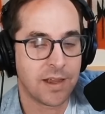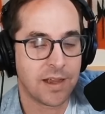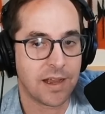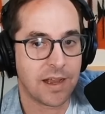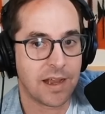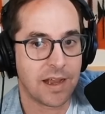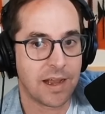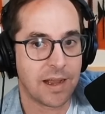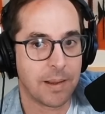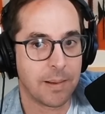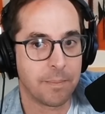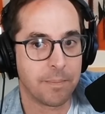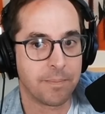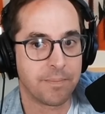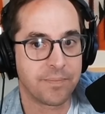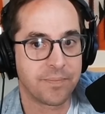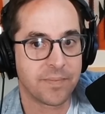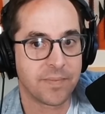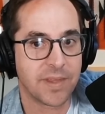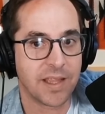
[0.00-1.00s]
Um,
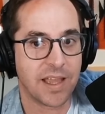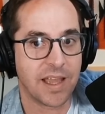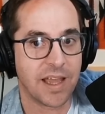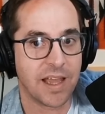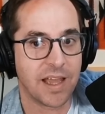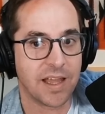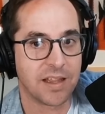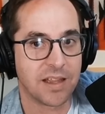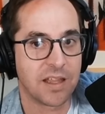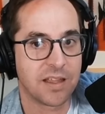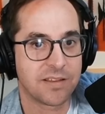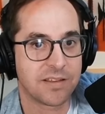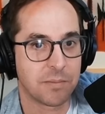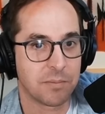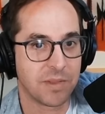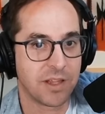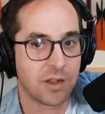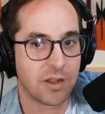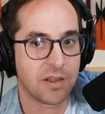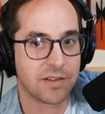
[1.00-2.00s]
uh, some
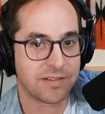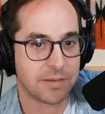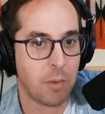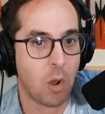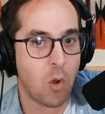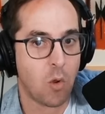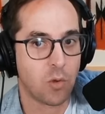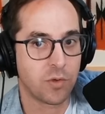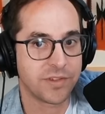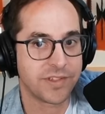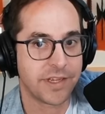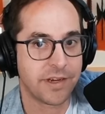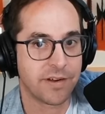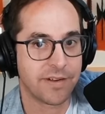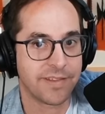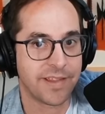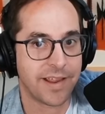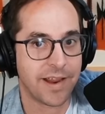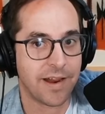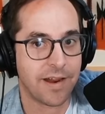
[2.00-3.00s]
little some holes here
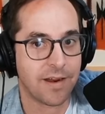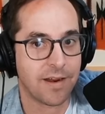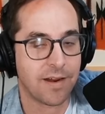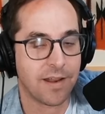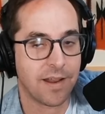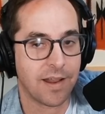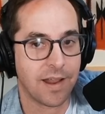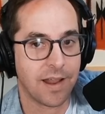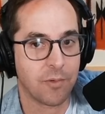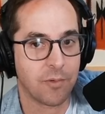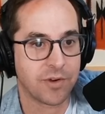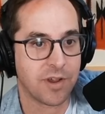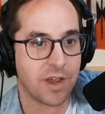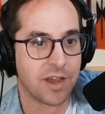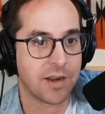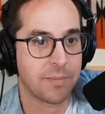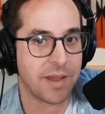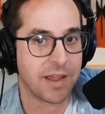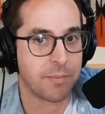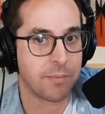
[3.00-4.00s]
and there. Uh, we're
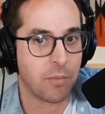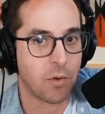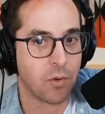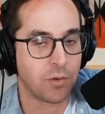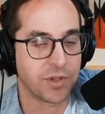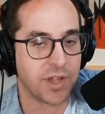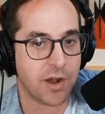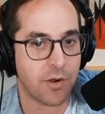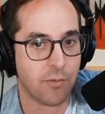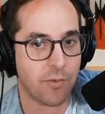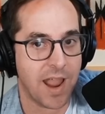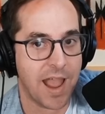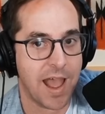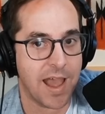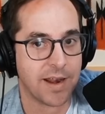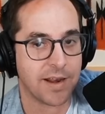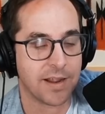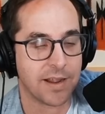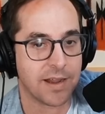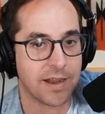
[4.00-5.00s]
talking about a mole, not a
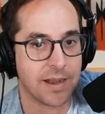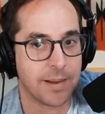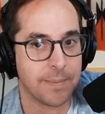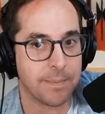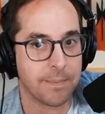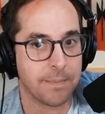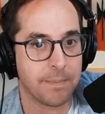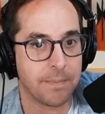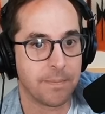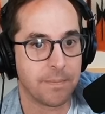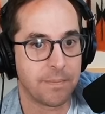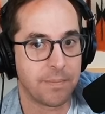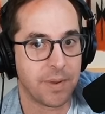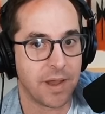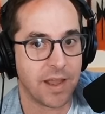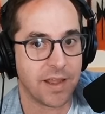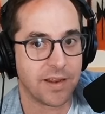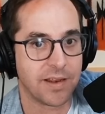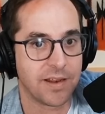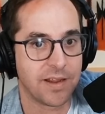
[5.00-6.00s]
rat. Um,
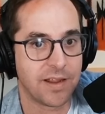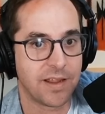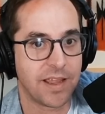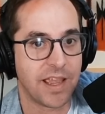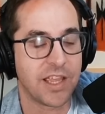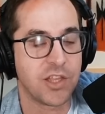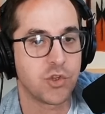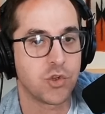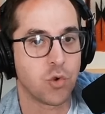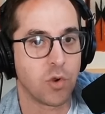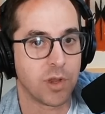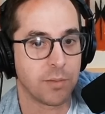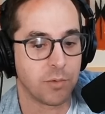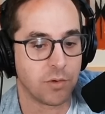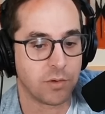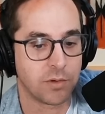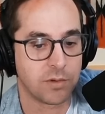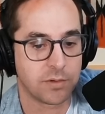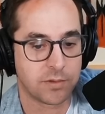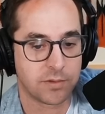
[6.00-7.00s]
but
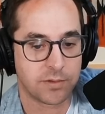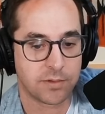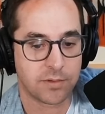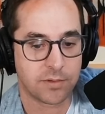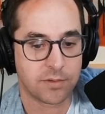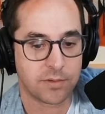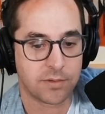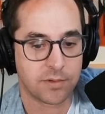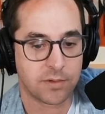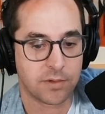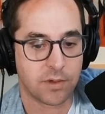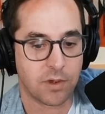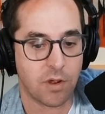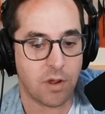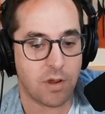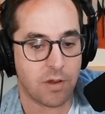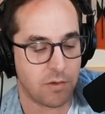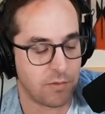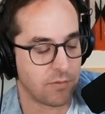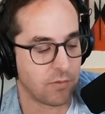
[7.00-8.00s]
enjoyable
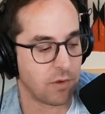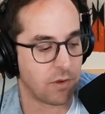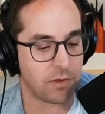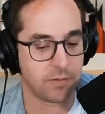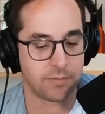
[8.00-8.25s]
overall.